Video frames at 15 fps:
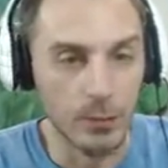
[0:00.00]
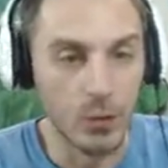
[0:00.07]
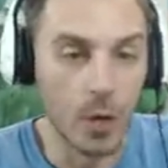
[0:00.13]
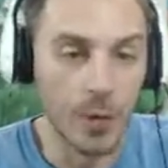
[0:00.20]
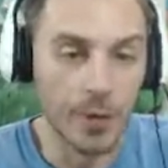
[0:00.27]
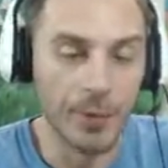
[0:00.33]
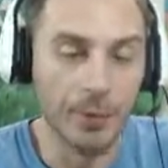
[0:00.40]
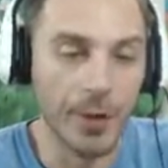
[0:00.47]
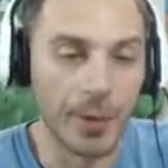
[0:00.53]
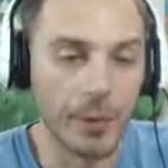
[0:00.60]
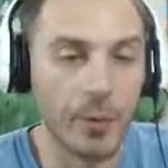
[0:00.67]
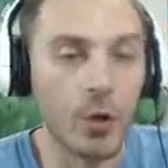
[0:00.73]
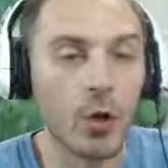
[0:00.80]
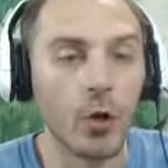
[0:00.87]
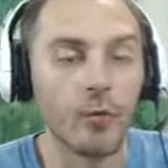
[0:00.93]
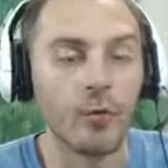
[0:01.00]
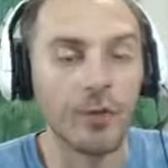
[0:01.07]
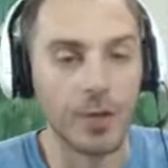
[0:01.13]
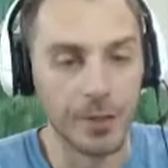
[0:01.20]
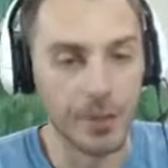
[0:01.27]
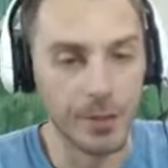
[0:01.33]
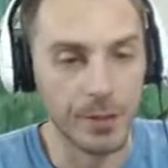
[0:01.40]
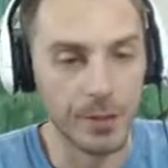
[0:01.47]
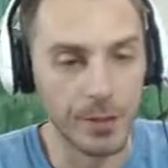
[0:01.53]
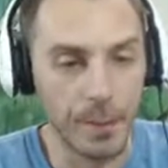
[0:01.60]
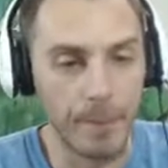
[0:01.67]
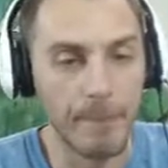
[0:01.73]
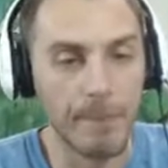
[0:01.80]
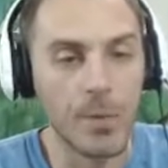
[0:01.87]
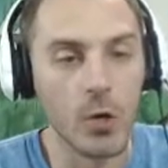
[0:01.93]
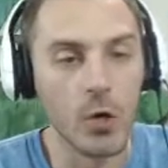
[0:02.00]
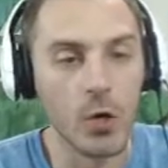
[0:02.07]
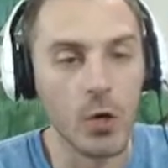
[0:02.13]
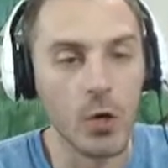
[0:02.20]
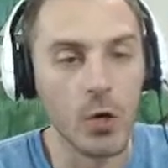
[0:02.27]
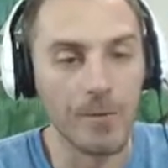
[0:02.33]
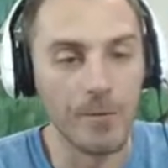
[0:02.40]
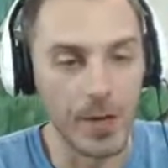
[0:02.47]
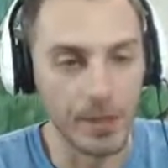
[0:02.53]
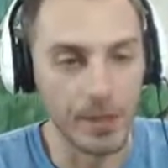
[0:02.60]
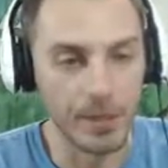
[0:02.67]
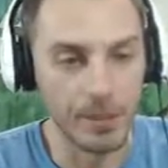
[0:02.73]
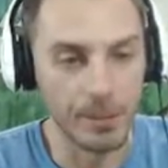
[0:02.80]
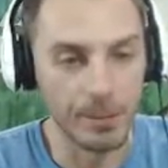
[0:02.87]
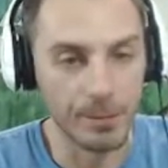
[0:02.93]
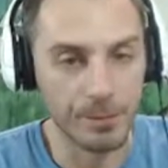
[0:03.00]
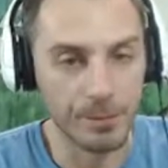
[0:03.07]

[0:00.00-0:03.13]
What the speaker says: Carbink Break. Perfect. Perfect.